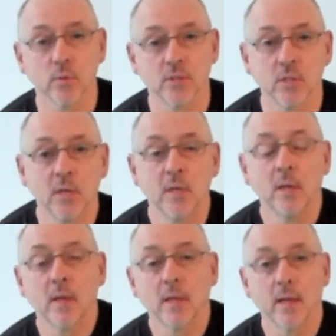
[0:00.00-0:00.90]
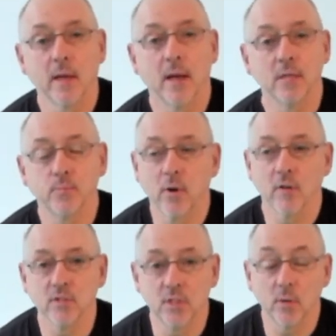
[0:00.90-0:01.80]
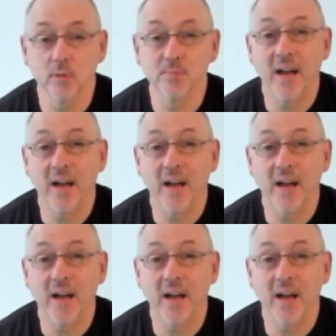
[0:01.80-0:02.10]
ones yeah, as part of a sequence.